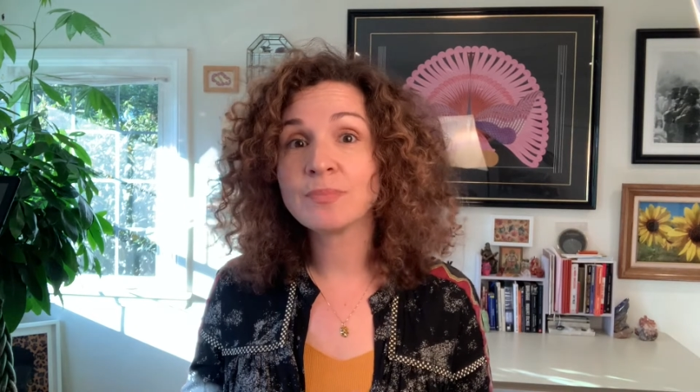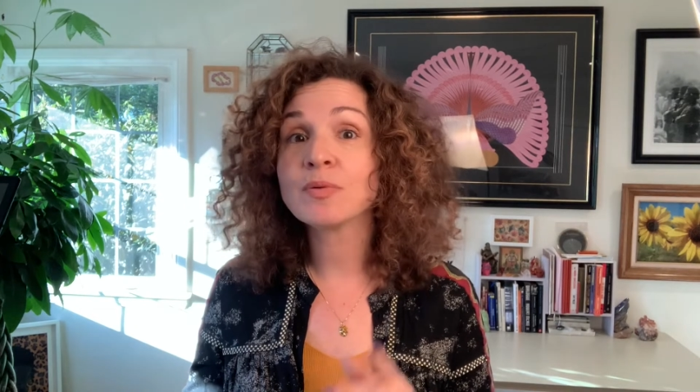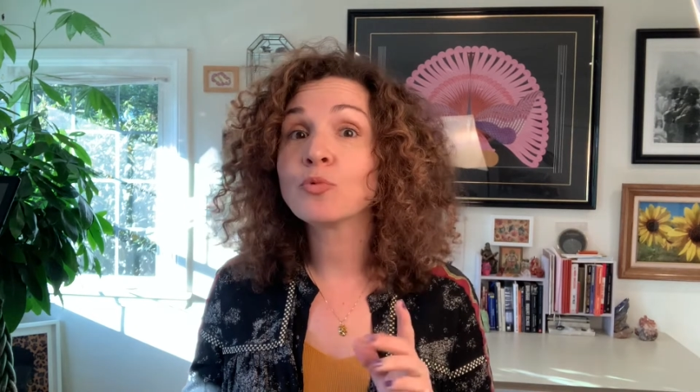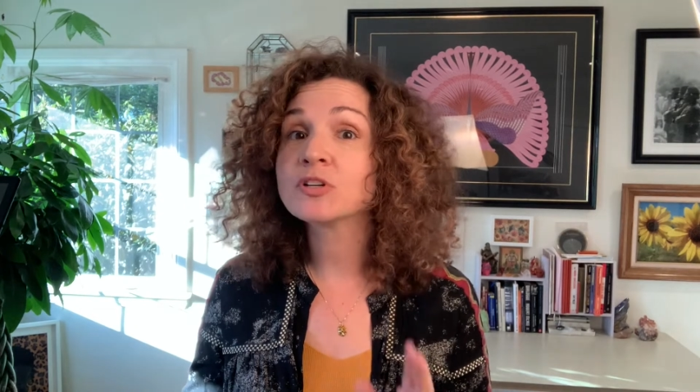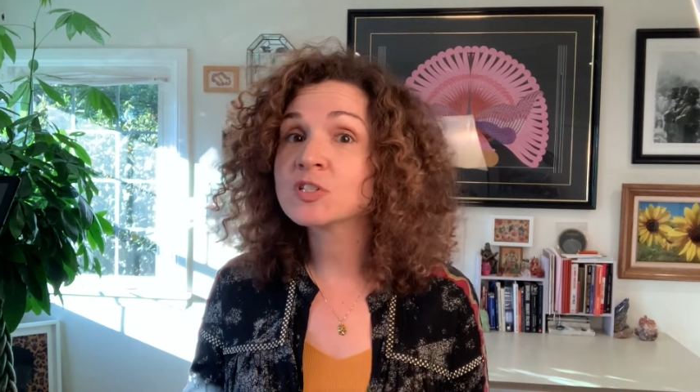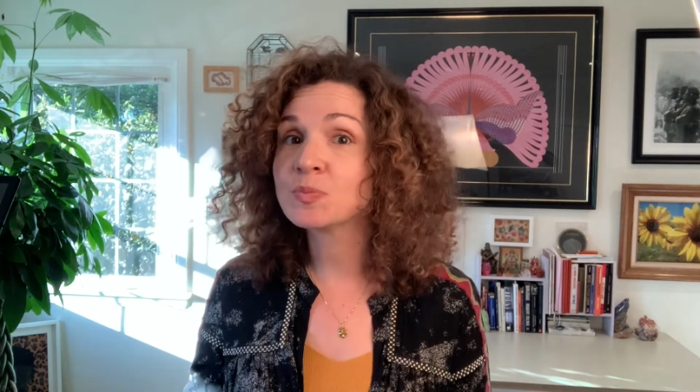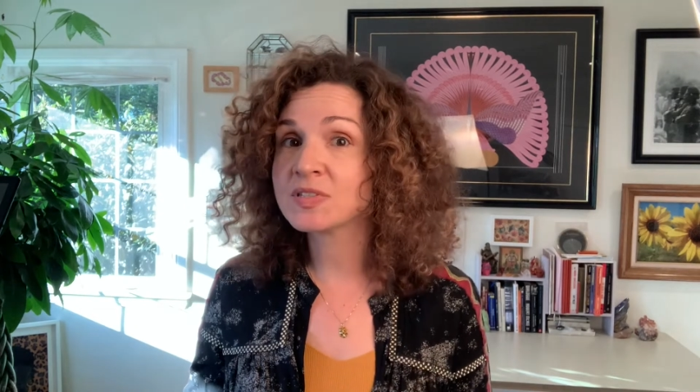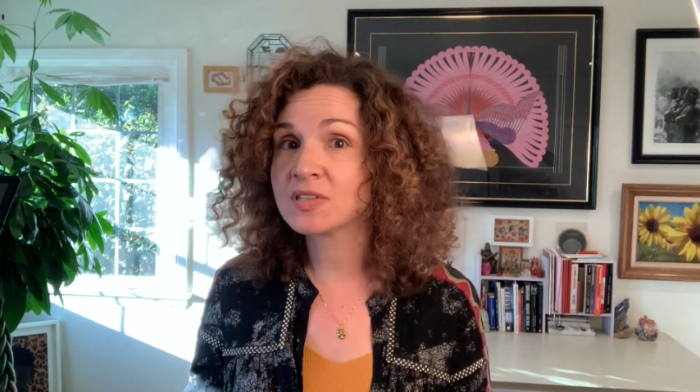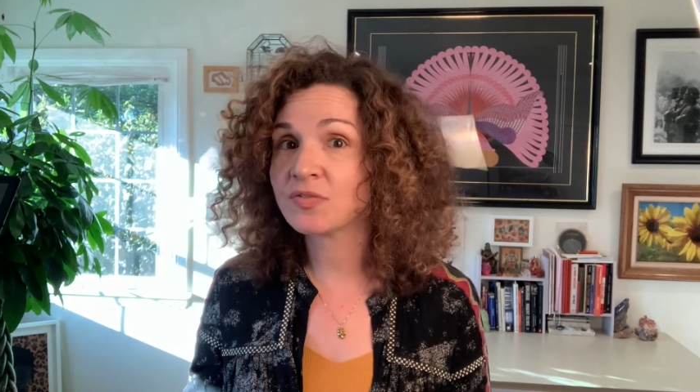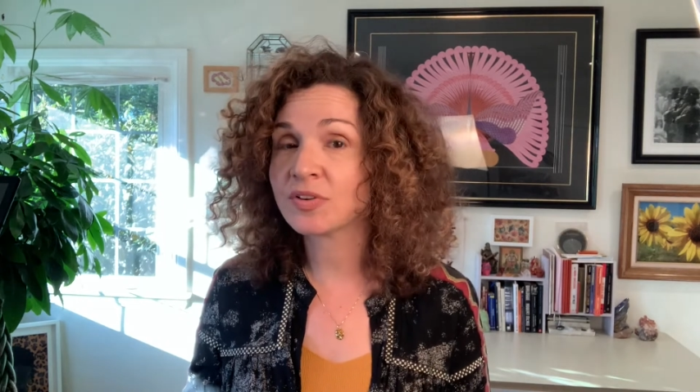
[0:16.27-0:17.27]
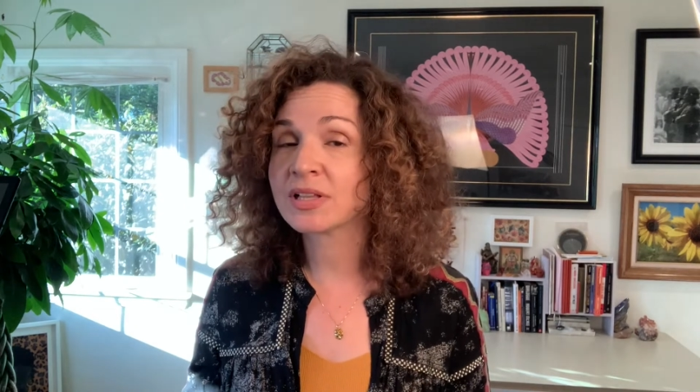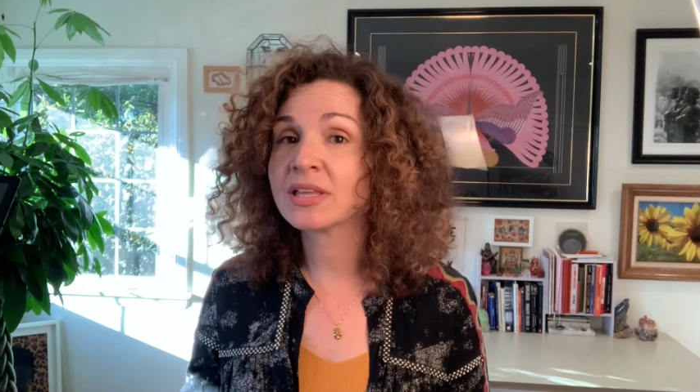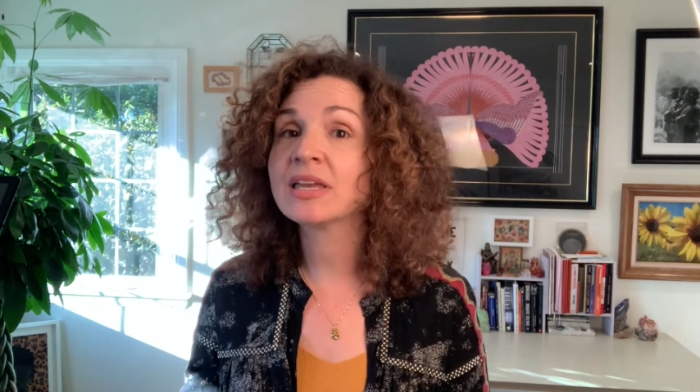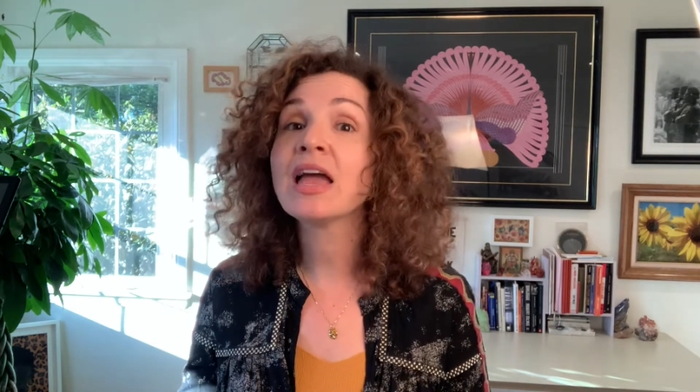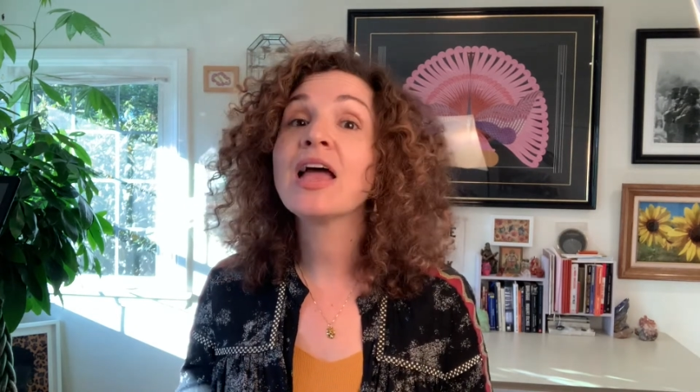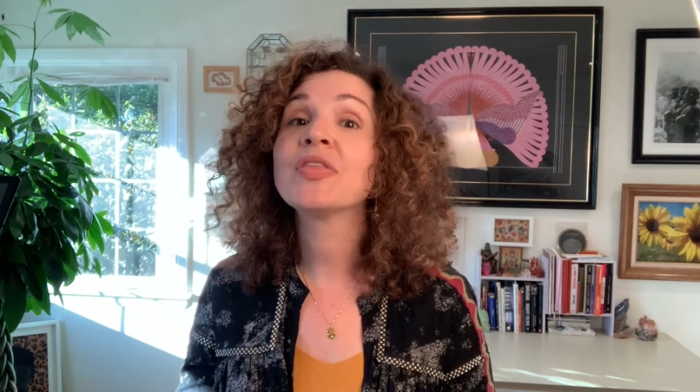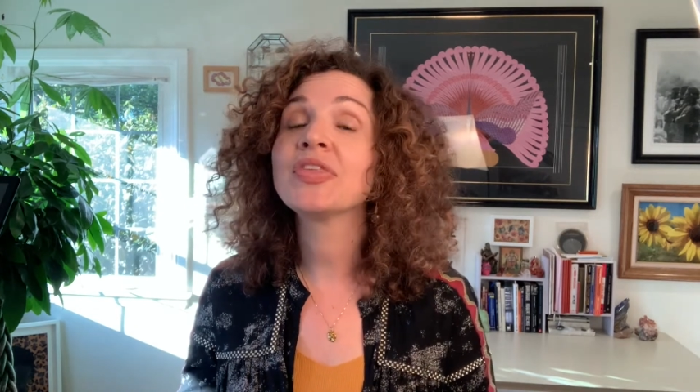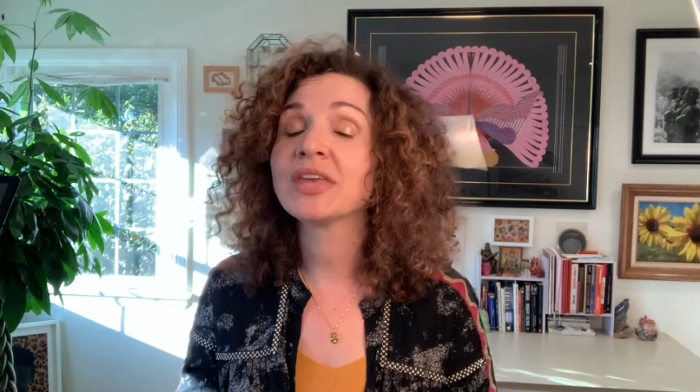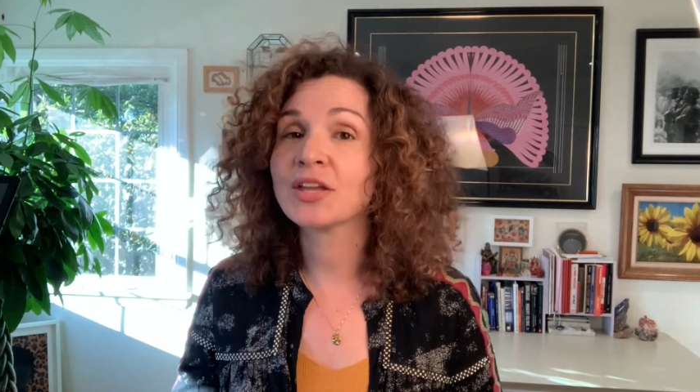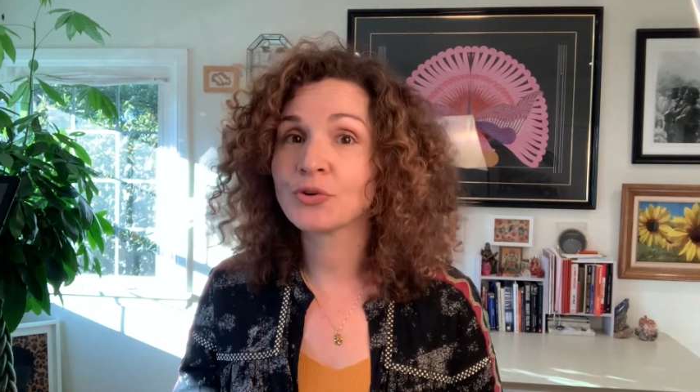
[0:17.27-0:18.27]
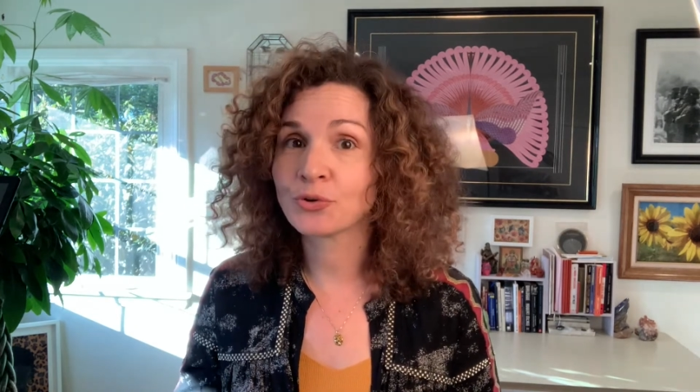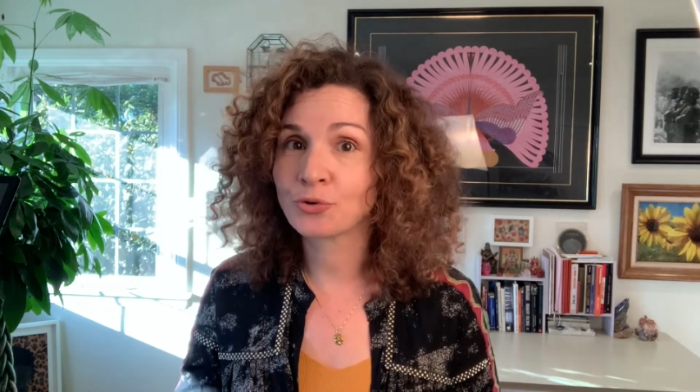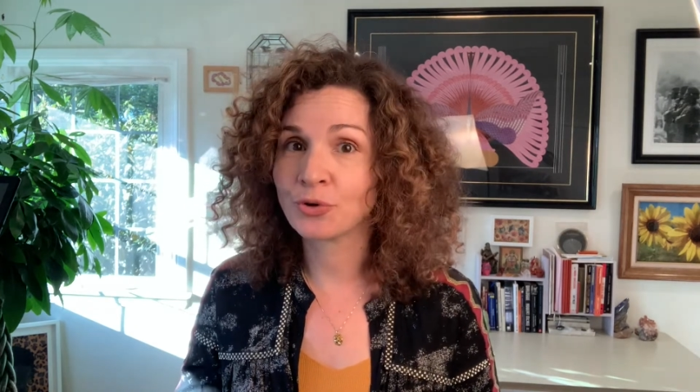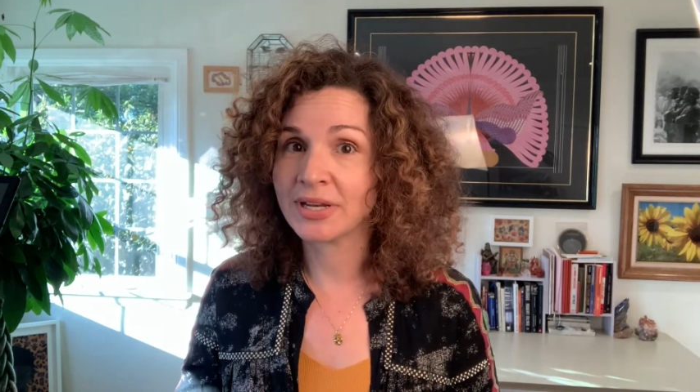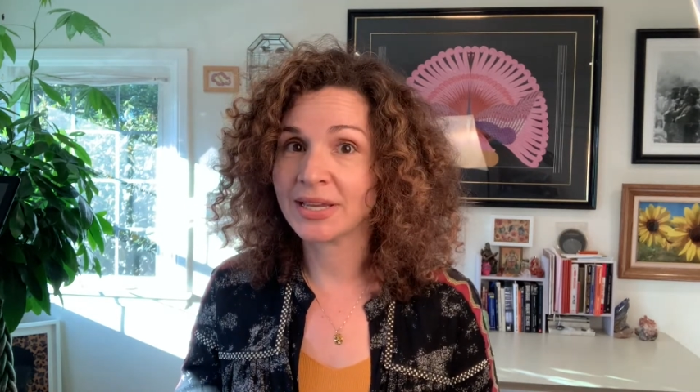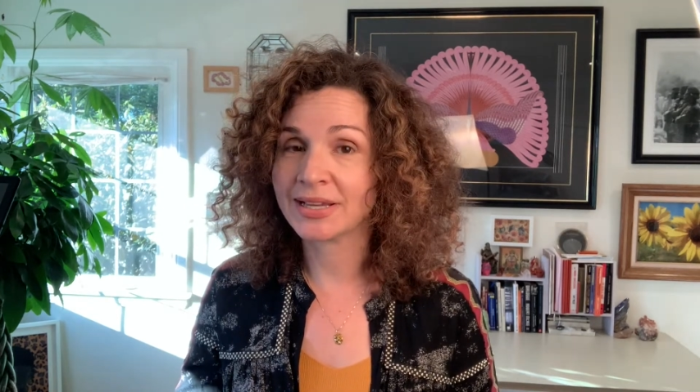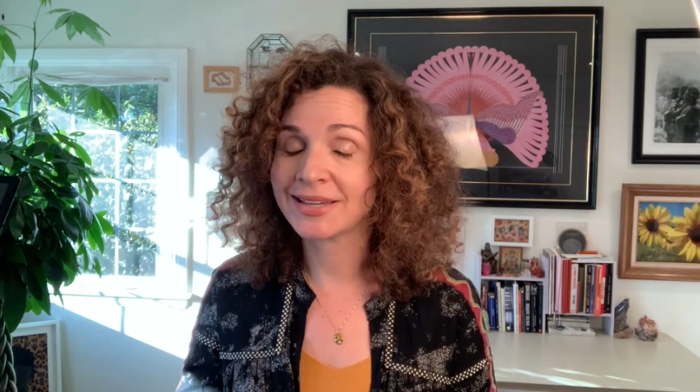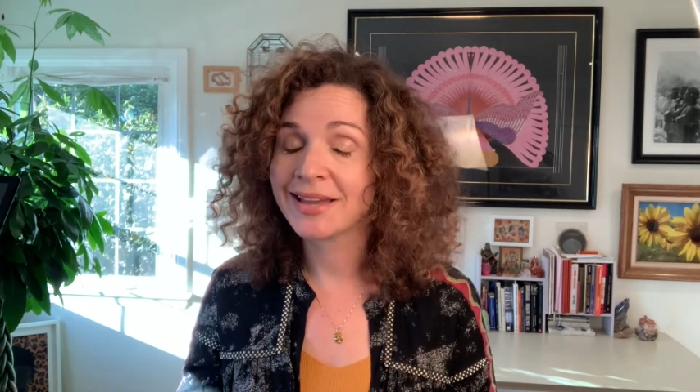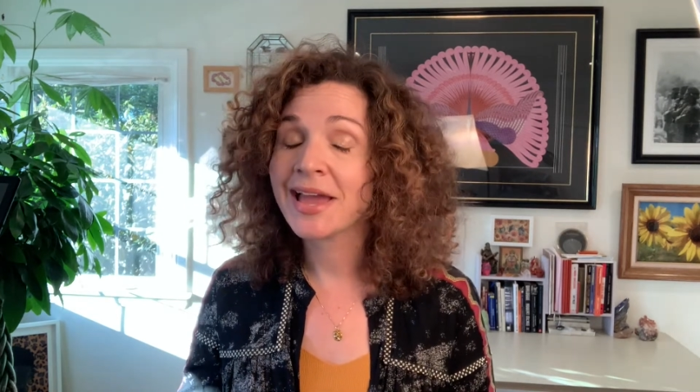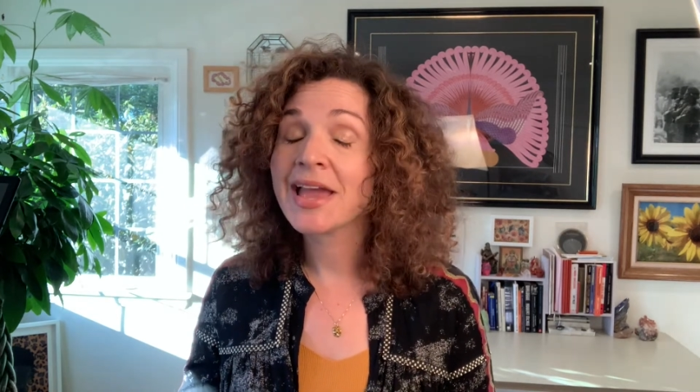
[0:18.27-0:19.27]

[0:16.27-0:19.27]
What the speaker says: but more specifically, the inner critic.